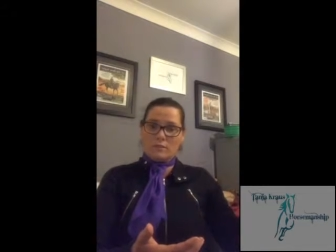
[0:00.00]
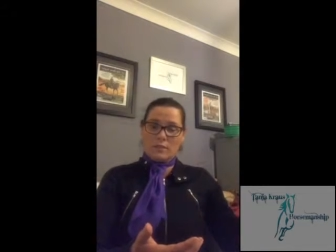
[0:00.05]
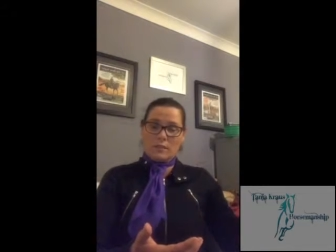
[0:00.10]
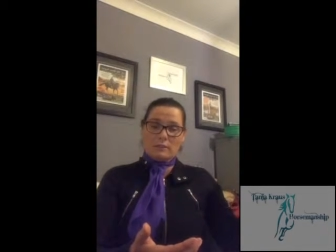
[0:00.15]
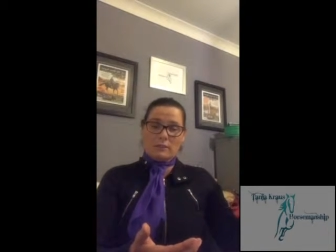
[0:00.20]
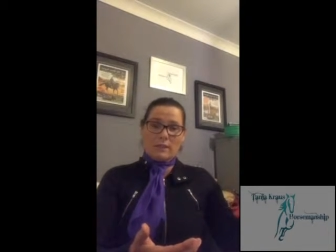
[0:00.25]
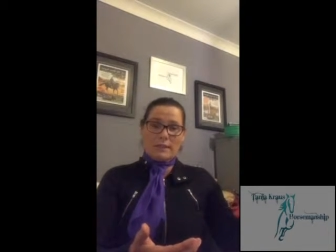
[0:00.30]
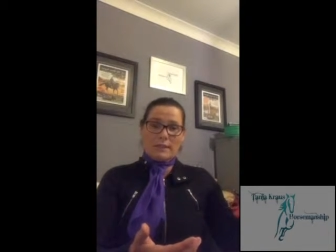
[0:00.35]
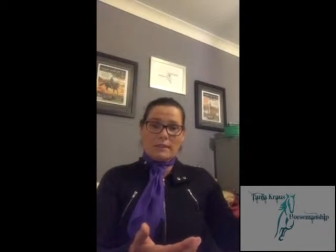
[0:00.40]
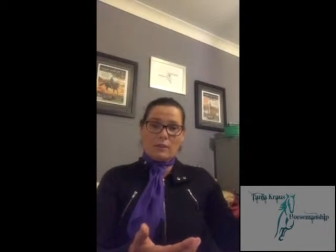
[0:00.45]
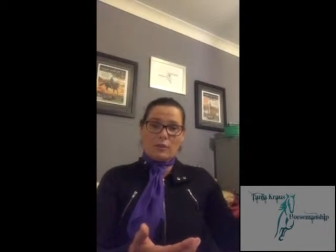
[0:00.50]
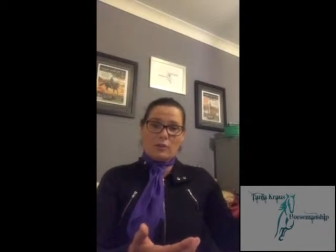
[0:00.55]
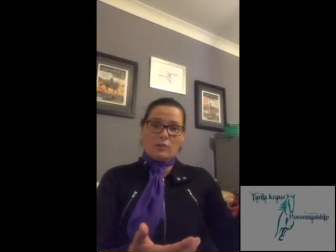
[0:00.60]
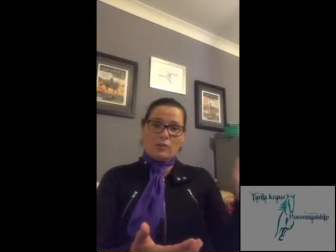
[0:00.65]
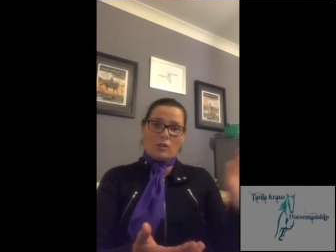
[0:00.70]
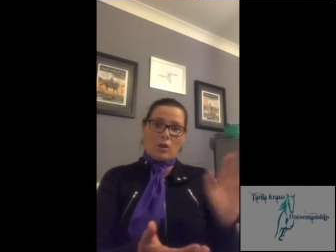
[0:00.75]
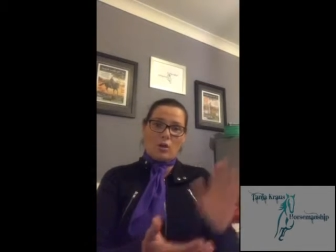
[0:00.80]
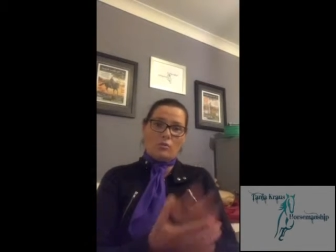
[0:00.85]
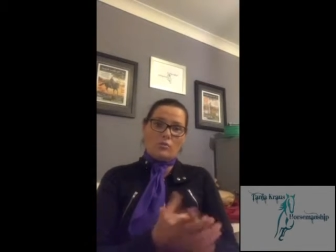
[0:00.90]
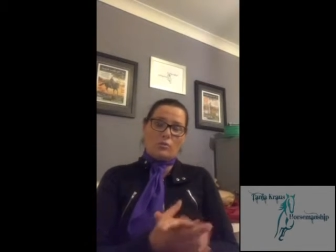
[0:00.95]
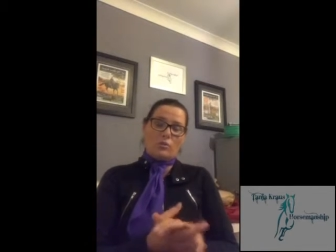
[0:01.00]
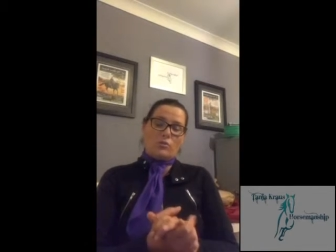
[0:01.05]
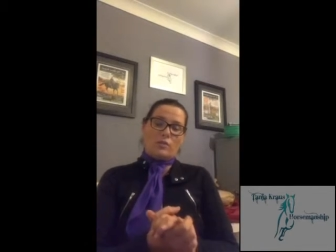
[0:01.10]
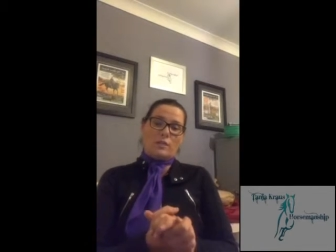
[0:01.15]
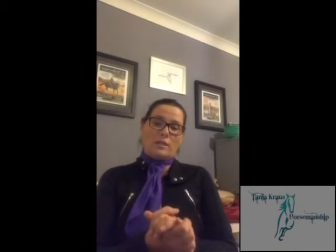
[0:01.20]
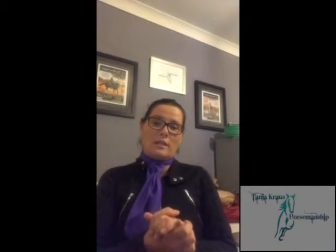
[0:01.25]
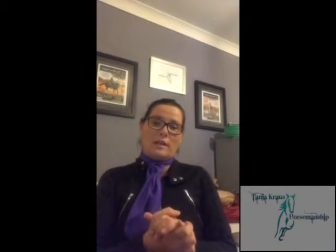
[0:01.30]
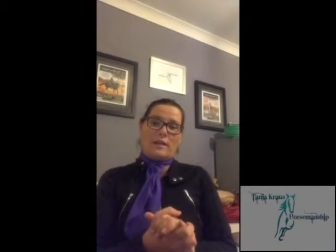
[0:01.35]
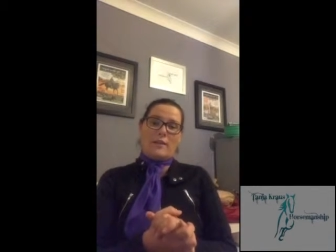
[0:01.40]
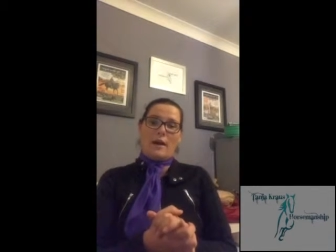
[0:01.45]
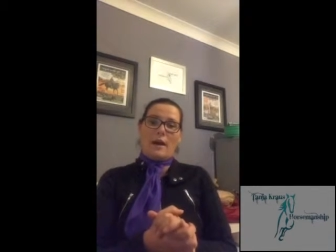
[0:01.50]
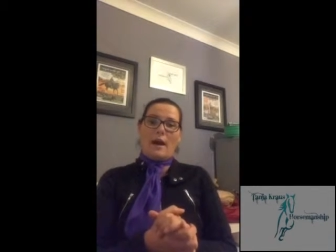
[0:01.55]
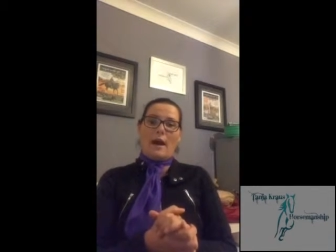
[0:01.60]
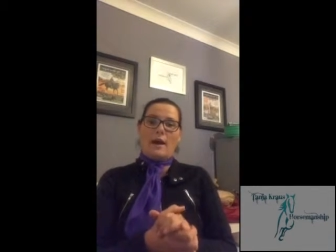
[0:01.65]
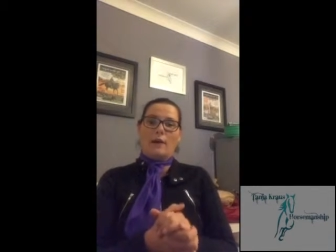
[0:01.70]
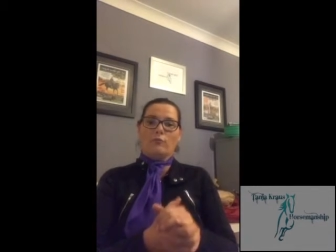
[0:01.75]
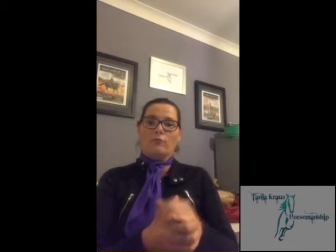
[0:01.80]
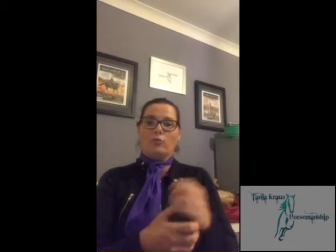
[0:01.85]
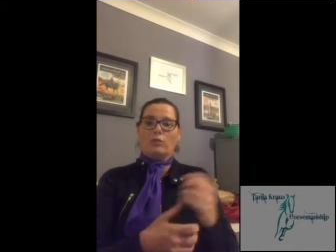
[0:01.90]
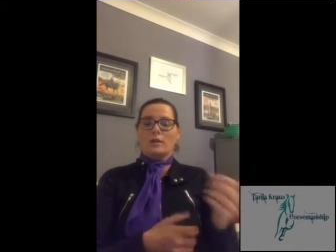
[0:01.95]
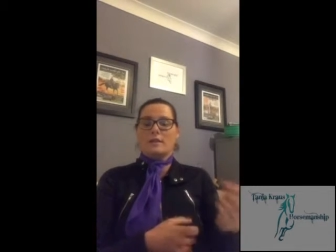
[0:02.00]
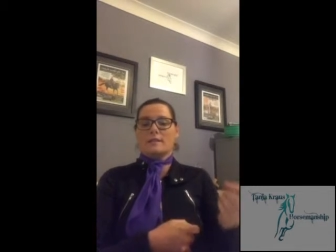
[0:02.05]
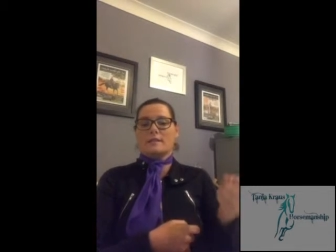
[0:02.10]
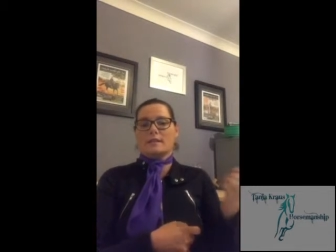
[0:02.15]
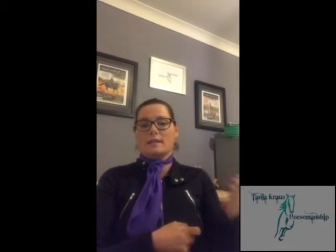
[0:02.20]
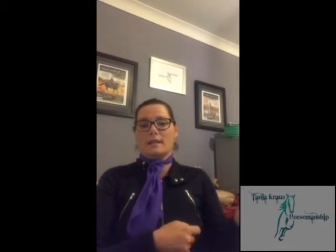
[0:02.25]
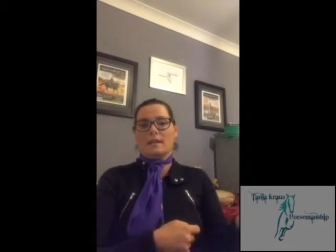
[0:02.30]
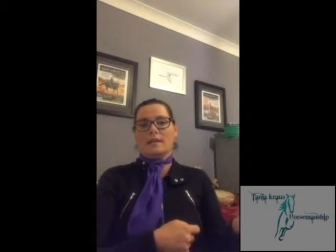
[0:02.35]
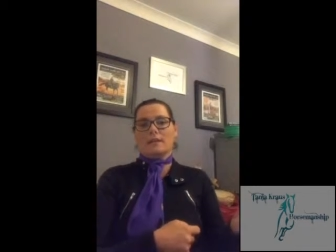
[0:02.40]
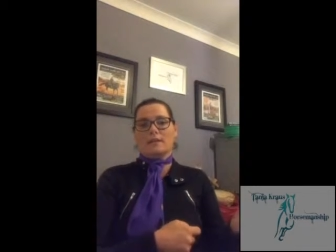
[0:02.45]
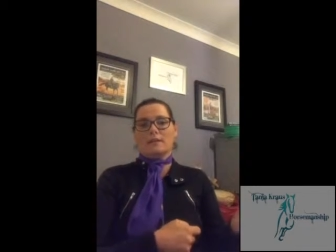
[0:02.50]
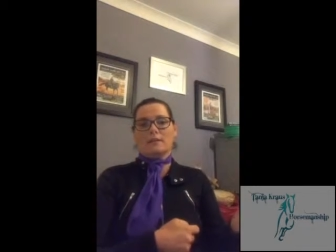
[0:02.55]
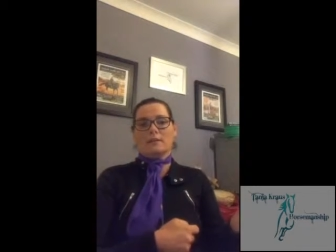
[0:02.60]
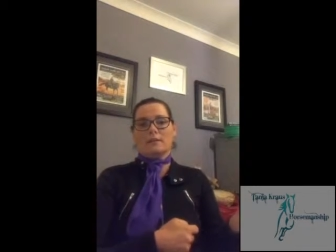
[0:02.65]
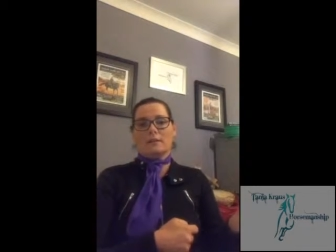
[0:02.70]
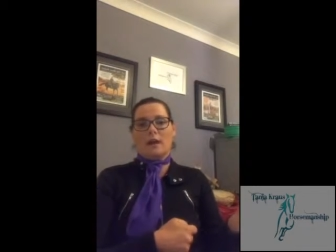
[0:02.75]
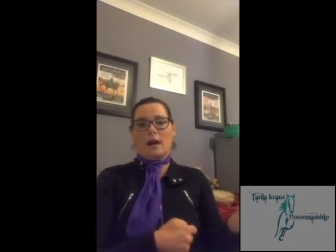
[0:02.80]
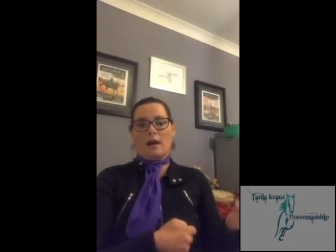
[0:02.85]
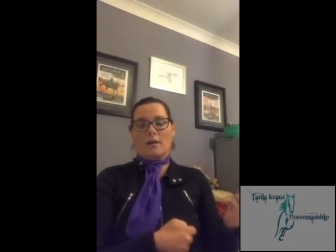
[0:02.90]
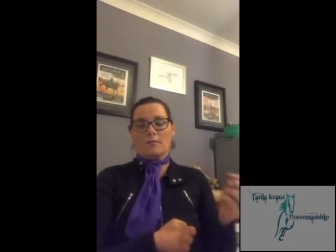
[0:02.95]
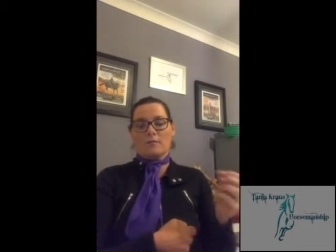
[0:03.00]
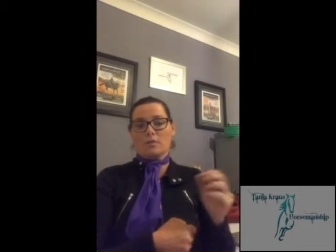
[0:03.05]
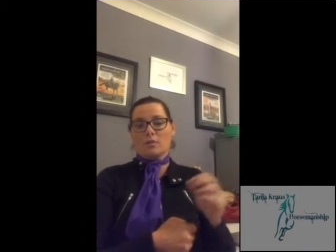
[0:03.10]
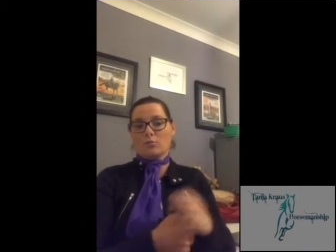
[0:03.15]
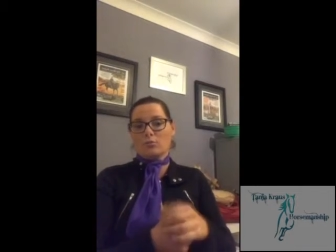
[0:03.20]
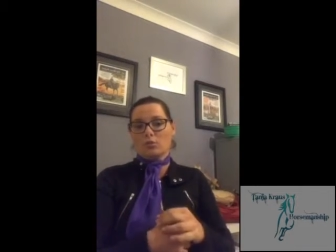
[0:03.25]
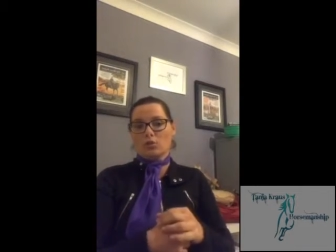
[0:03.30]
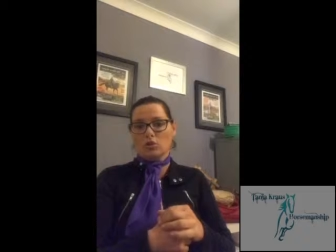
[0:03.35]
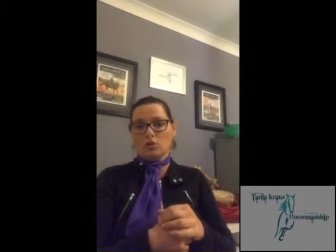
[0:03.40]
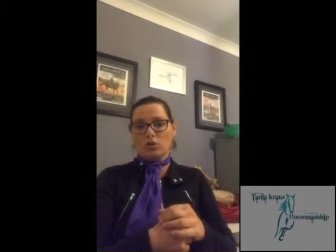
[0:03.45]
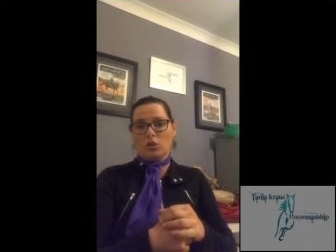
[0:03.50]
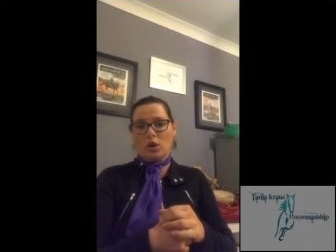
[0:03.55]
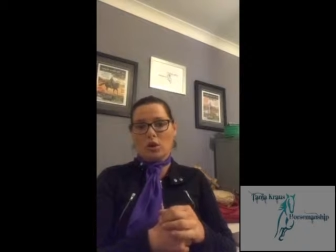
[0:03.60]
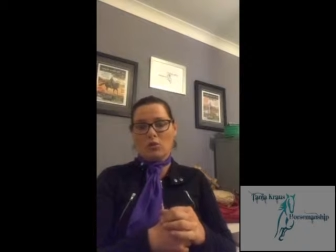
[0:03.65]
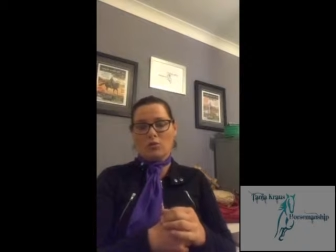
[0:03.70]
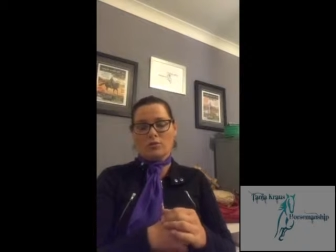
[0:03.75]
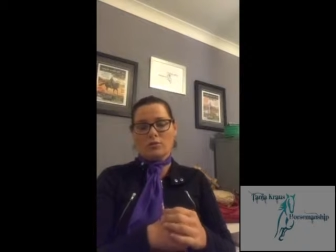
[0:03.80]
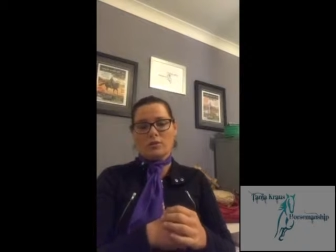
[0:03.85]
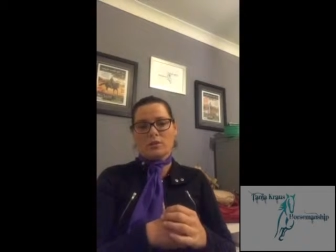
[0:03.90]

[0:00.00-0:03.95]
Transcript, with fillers: deleting those goals altogether and resetting some new goals.